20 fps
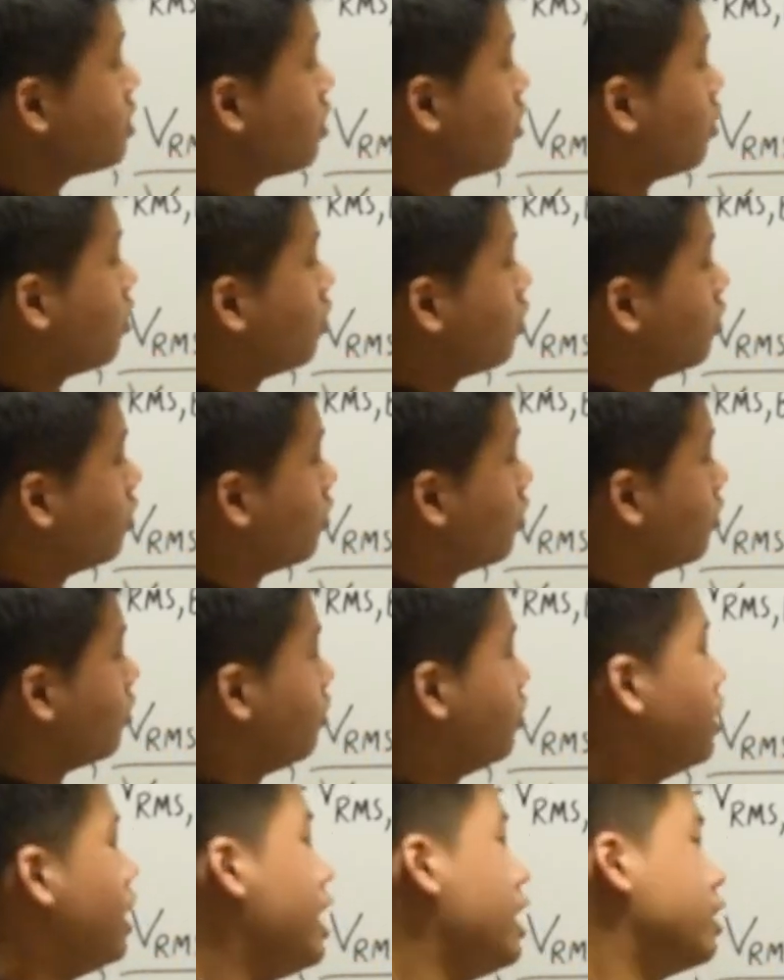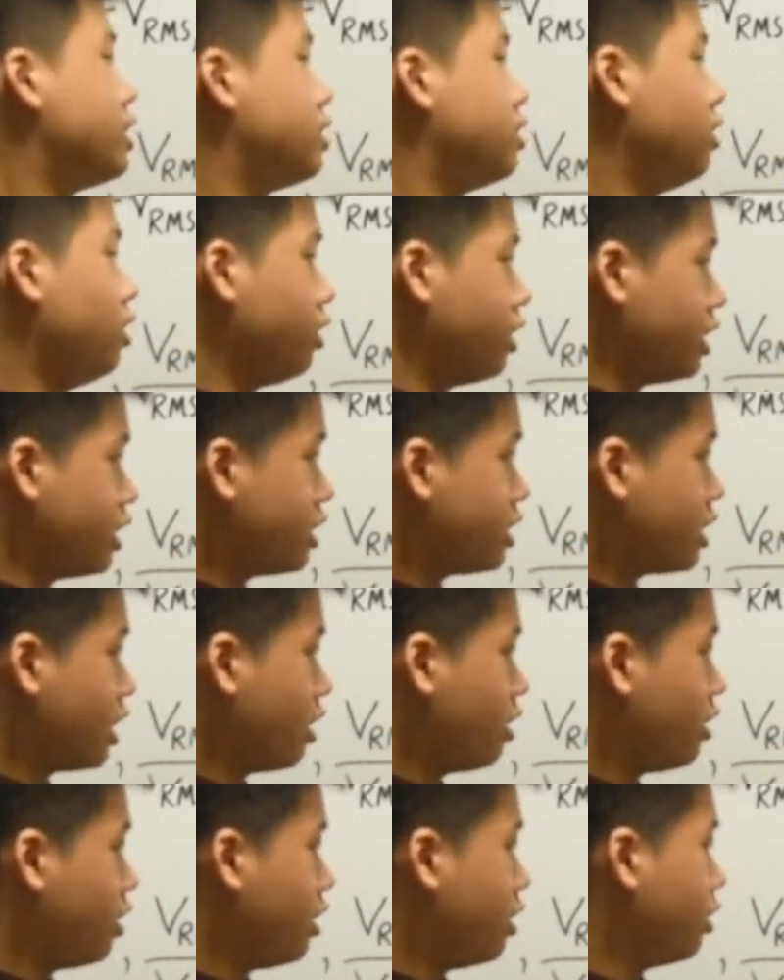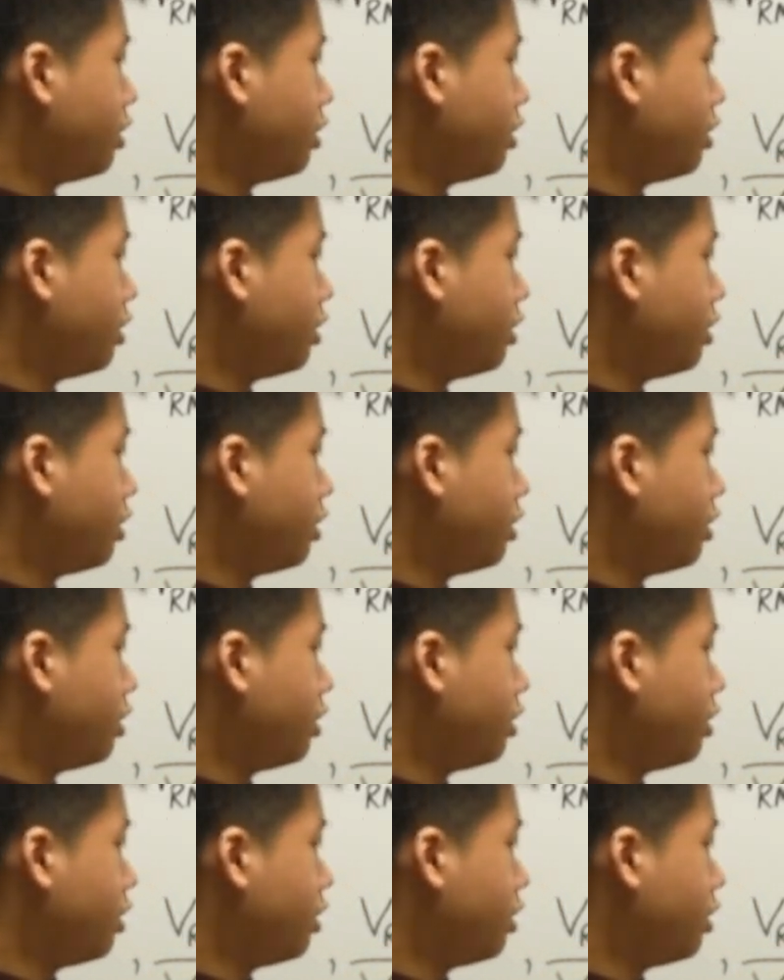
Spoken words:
law, it is not necessarily a